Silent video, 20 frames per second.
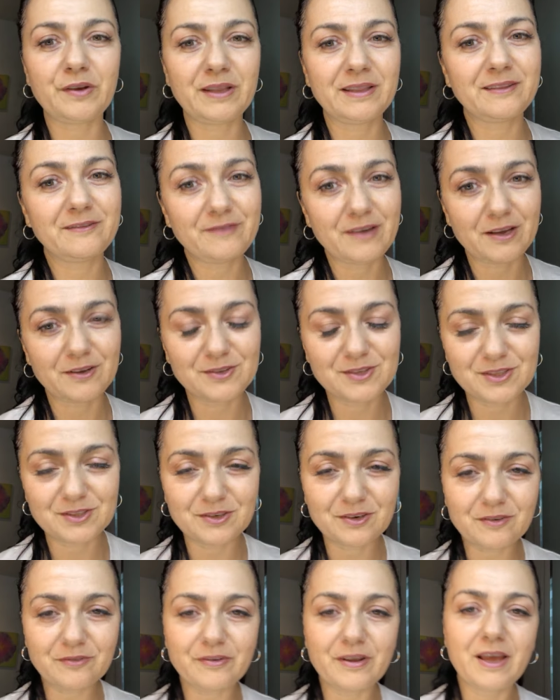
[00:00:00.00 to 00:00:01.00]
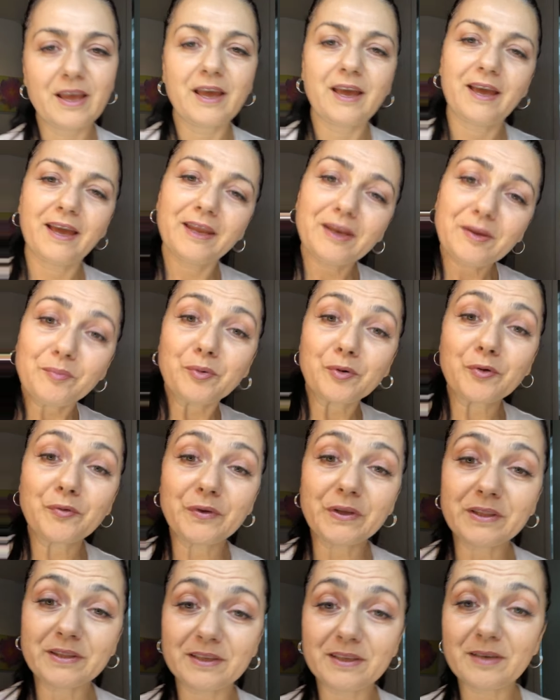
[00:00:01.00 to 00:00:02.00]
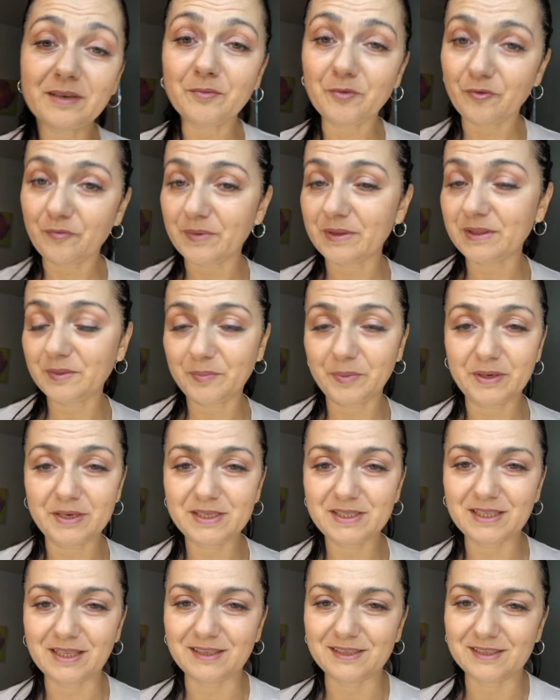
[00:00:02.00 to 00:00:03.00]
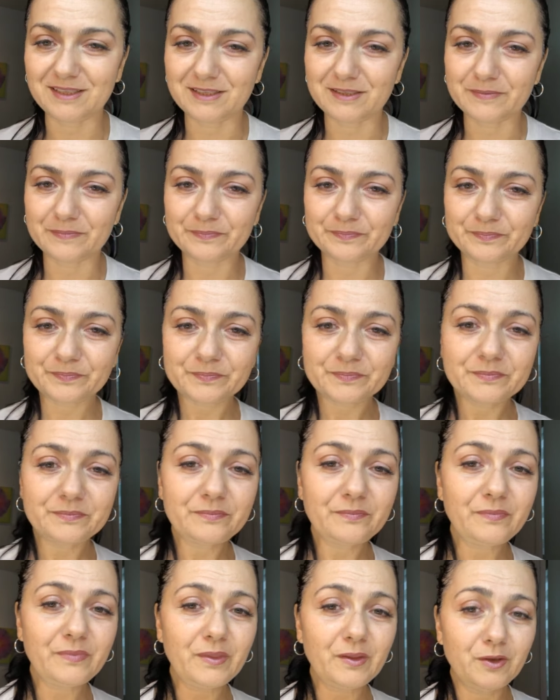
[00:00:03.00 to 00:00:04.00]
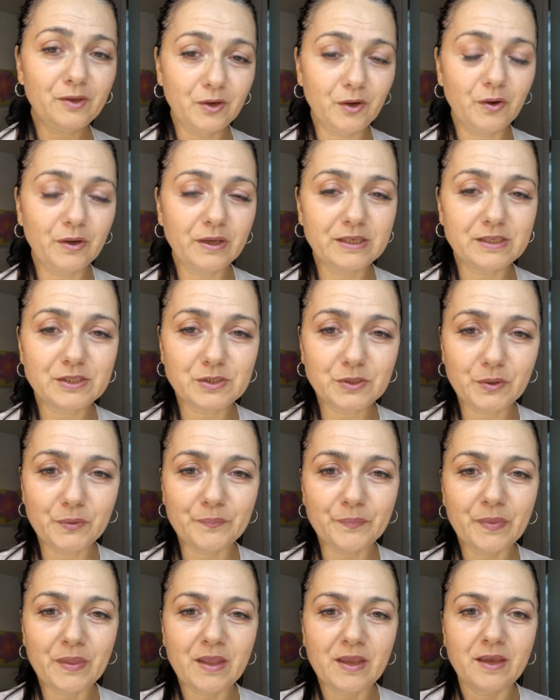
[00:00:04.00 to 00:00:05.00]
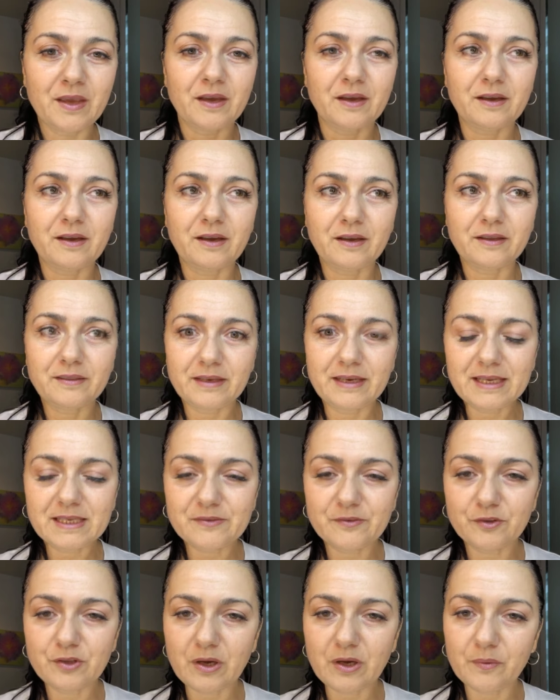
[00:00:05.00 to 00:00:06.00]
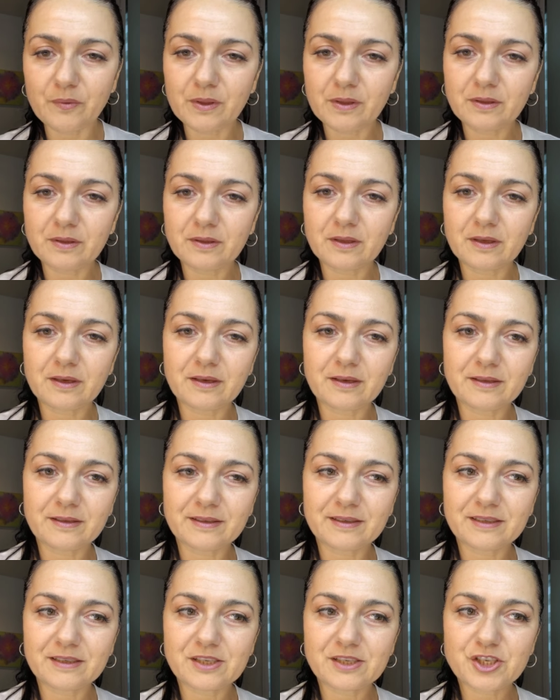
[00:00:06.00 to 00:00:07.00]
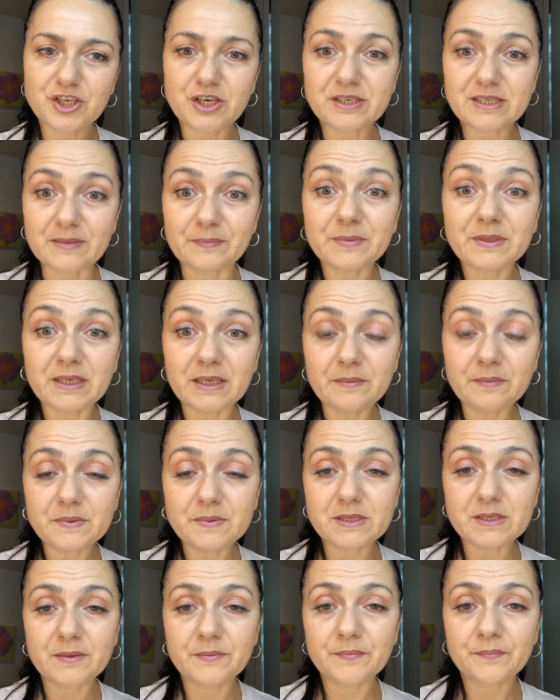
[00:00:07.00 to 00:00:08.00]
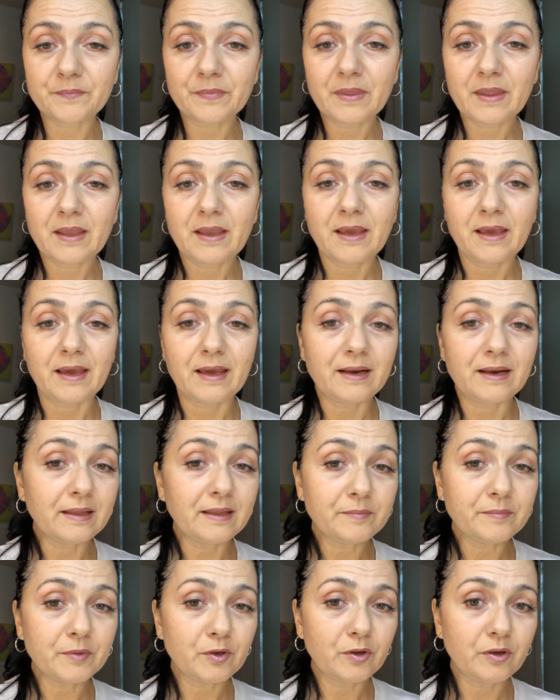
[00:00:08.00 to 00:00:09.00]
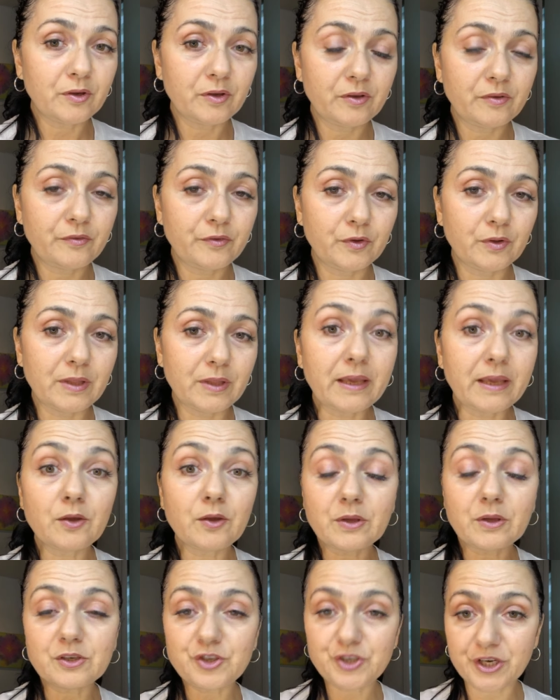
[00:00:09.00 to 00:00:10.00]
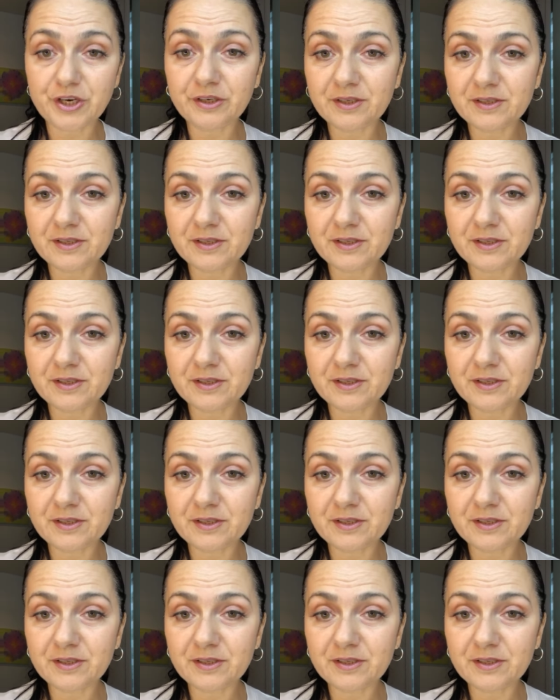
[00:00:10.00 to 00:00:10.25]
with sound, this is also triggering the vagus nerve and improving the movement, the peristalsis. Okay, so in the next video I will share some tips,